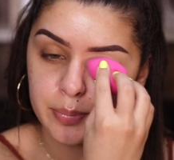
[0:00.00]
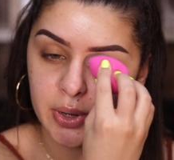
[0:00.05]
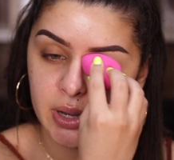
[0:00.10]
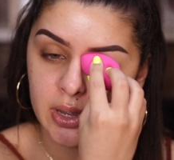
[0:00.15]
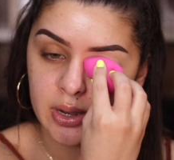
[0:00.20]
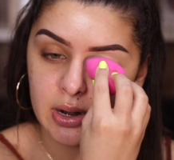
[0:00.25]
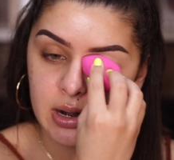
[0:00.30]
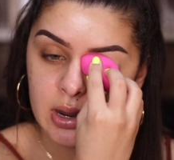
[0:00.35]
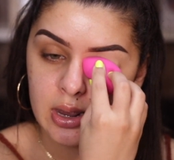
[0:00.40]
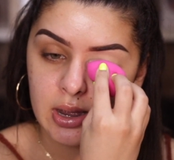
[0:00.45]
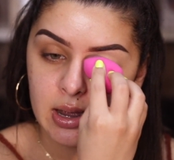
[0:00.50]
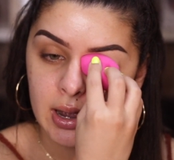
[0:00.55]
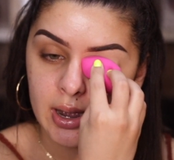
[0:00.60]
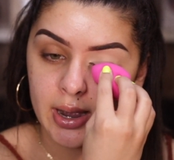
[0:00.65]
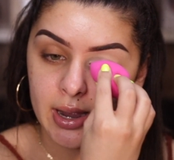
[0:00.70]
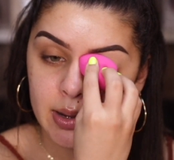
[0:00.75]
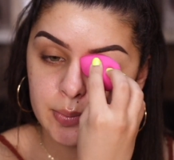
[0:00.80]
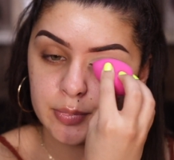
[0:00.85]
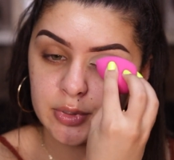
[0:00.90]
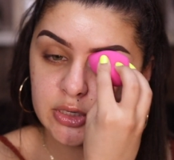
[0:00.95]
But
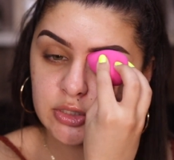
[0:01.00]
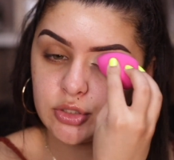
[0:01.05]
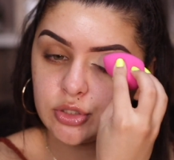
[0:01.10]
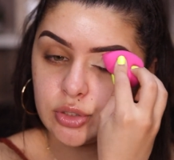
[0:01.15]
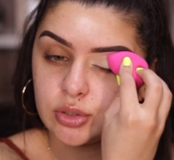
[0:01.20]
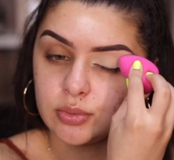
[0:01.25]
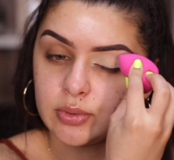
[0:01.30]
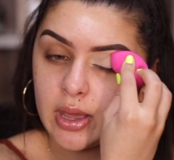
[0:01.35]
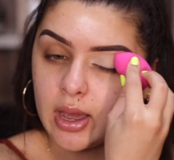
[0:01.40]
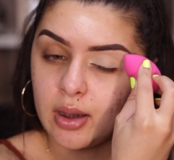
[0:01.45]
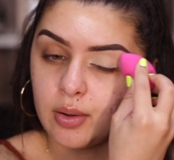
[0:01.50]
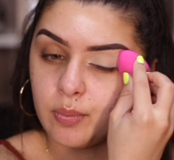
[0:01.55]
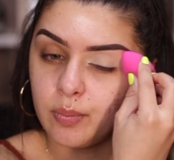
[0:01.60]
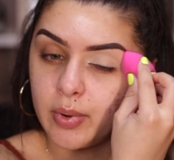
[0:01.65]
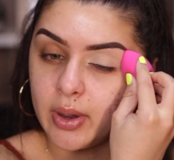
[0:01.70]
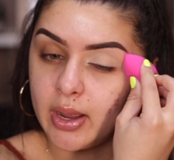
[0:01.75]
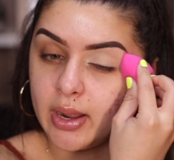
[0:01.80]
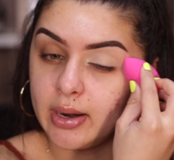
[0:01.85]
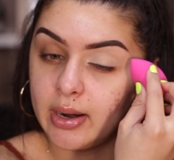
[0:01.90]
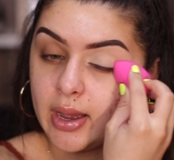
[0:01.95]
I am going to do that
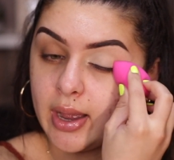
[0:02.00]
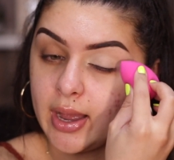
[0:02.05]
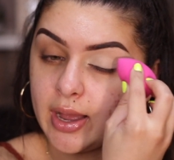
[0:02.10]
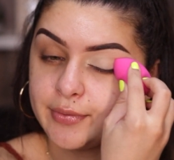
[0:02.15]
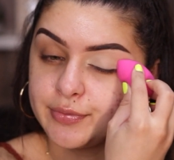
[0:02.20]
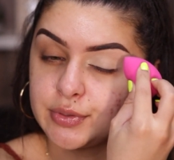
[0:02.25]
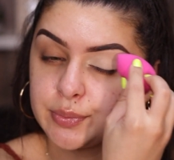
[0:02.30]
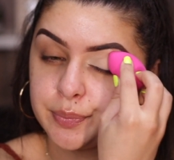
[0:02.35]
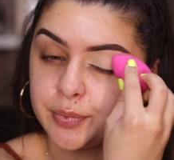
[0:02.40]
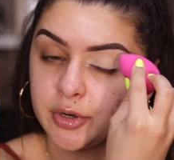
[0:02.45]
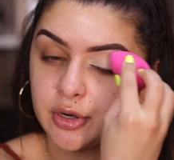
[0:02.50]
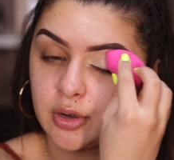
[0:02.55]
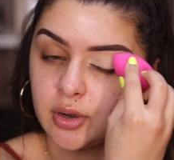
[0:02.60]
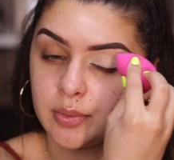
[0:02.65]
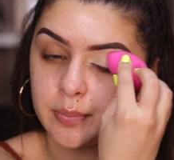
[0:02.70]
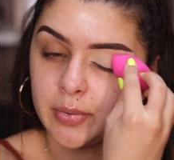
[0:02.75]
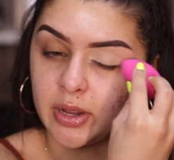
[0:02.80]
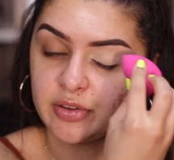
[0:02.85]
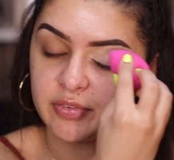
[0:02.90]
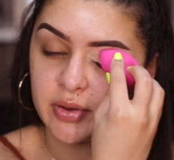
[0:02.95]
when I have to put
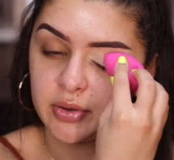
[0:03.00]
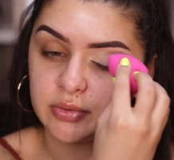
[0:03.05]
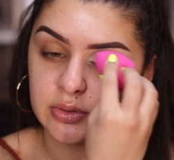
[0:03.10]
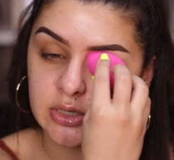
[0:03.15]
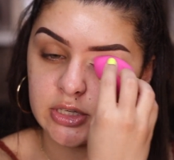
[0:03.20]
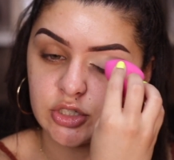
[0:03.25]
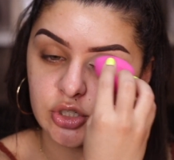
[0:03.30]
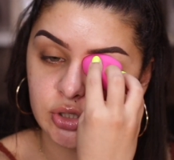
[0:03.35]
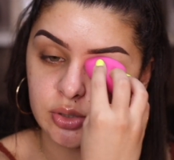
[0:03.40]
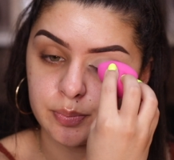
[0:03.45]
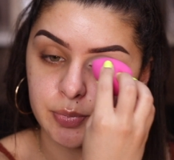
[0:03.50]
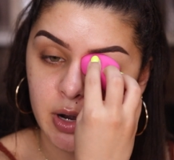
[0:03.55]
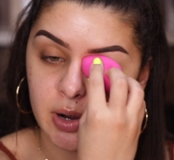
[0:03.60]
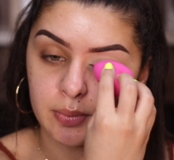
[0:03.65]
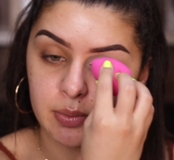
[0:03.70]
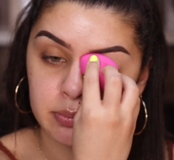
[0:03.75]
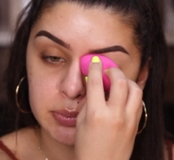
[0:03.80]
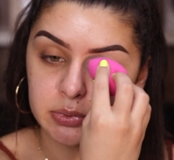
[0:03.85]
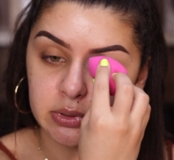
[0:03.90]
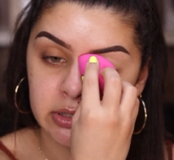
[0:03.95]
on my foundation
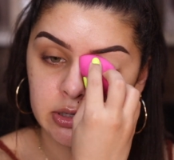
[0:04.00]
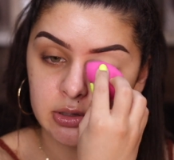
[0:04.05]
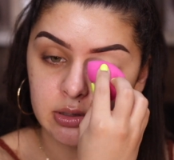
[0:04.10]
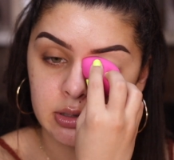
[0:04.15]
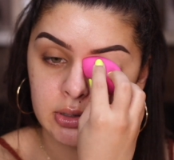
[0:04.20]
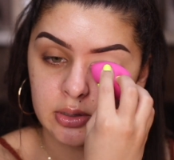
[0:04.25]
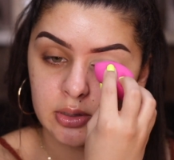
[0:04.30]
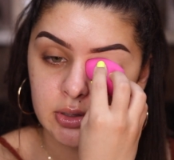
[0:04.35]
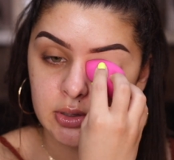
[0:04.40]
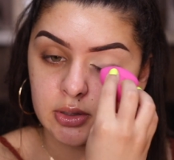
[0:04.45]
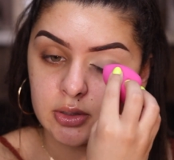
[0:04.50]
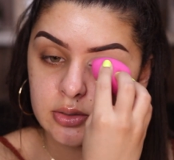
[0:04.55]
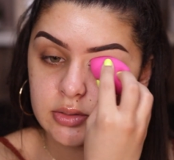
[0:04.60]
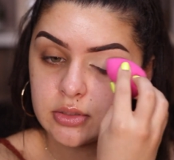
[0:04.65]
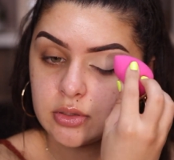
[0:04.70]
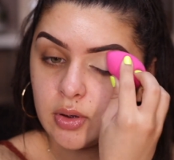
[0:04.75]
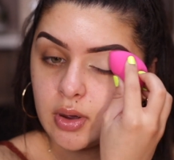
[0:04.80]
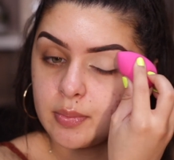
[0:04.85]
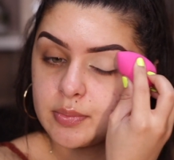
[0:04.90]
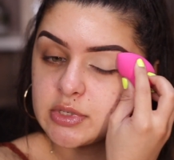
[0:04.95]
probably.
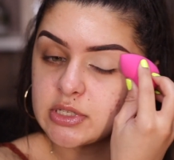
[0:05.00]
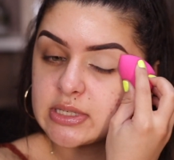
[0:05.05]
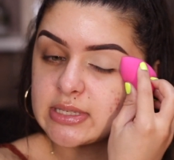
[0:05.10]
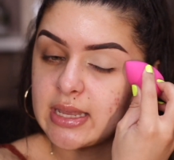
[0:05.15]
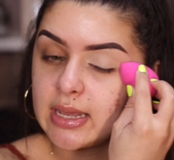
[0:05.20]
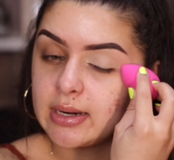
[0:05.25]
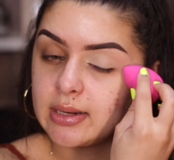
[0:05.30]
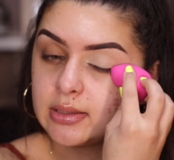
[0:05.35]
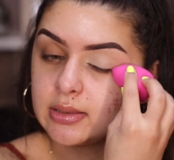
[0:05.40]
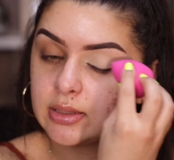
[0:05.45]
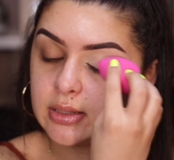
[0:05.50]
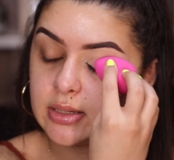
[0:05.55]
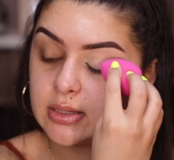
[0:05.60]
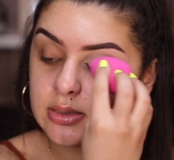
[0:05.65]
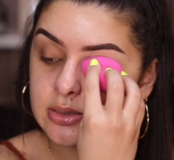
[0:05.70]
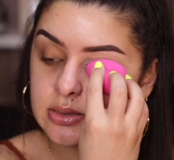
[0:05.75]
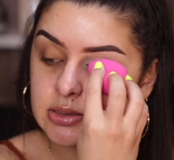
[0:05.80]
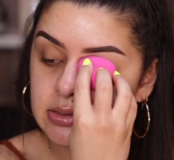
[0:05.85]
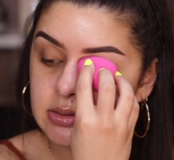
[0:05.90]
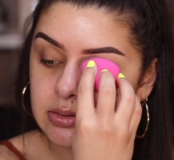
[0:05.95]
So I'm just setting
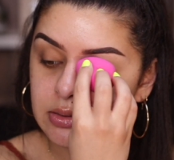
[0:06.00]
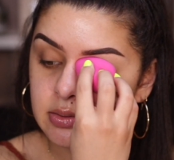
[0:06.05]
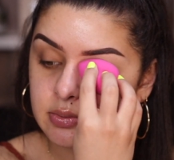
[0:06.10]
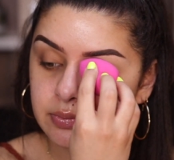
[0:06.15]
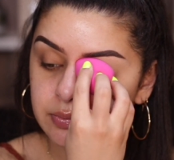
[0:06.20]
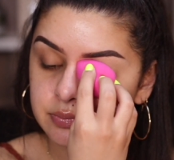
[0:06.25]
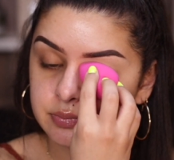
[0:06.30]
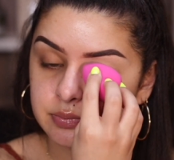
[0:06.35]
this.